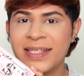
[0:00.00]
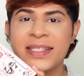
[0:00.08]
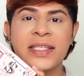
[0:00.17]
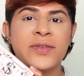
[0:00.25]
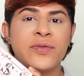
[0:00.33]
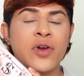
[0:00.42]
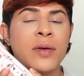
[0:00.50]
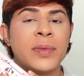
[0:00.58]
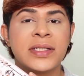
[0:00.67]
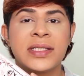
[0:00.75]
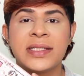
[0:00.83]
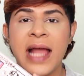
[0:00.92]
This is from
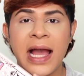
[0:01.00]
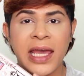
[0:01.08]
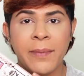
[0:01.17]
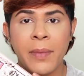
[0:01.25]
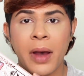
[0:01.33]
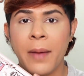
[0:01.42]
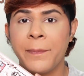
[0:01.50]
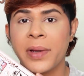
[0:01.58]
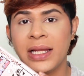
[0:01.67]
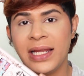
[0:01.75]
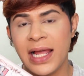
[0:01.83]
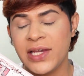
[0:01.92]
her Stack 'em Up
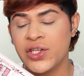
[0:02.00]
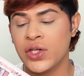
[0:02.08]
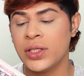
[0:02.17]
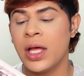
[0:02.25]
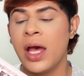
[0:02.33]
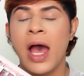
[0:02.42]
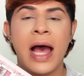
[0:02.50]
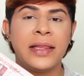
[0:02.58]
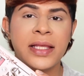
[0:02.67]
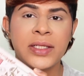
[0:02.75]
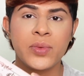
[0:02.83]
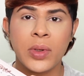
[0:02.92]
collection
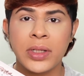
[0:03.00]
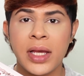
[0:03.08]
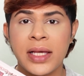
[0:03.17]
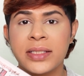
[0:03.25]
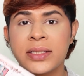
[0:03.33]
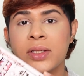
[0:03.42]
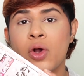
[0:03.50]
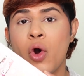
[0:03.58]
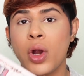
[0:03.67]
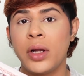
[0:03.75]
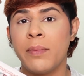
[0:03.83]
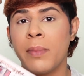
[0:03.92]
and this one is
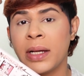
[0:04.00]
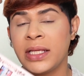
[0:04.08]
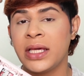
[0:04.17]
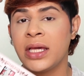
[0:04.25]
called Money